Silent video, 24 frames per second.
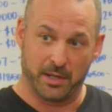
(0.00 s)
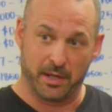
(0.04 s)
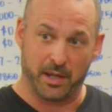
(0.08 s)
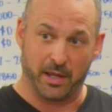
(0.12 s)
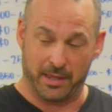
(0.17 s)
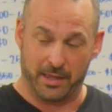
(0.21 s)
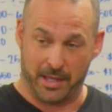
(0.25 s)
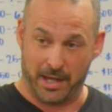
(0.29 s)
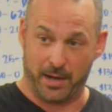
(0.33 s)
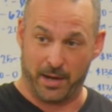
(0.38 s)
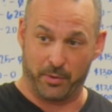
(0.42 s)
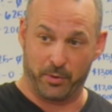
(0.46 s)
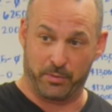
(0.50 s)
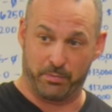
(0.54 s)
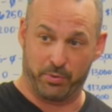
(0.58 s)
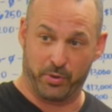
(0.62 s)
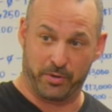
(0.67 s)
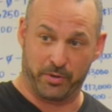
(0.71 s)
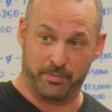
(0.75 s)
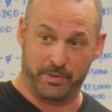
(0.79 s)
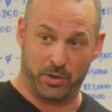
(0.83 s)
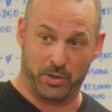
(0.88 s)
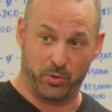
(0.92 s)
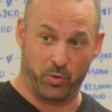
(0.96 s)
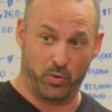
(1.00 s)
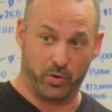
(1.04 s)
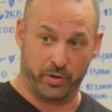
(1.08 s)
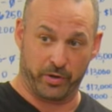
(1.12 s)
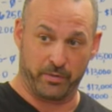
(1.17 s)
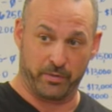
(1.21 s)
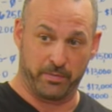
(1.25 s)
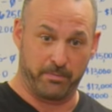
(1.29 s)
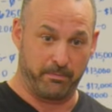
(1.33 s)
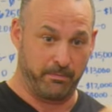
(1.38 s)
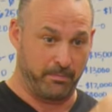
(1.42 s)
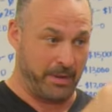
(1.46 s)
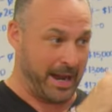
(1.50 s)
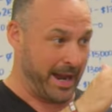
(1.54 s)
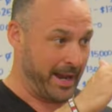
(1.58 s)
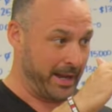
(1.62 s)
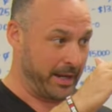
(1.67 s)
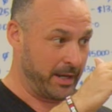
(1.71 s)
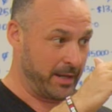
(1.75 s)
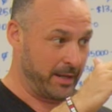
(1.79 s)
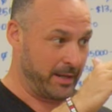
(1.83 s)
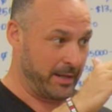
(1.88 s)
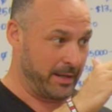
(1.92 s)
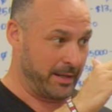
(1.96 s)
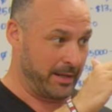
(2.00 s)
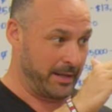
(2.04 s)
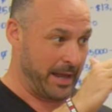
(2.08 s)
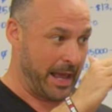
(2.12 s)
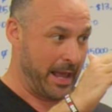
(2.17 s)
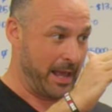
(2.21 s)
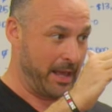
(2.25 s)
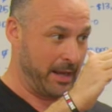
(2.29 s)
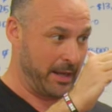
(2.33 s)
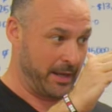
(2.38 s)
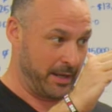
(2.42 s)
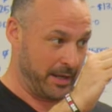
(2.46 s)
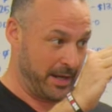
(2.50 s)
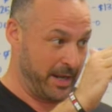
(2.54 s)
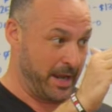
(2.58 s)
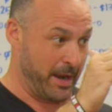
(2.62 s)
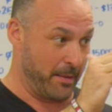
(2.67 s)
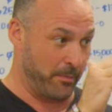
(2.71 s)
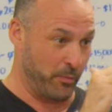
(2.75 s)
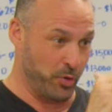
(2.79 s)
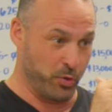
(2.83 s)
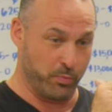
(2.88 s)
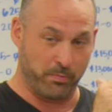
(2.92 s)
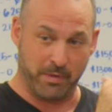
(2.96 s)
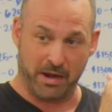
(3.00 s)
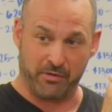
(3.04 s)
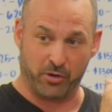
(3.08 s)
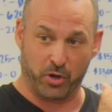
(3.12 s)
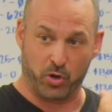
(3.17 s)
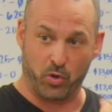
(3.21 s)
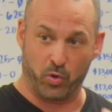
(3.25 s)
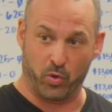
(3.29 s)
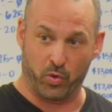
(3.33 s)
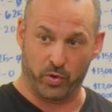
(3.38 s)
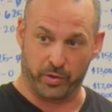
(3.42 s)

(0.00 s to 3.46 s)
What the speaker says: And then I would put them in order by numerical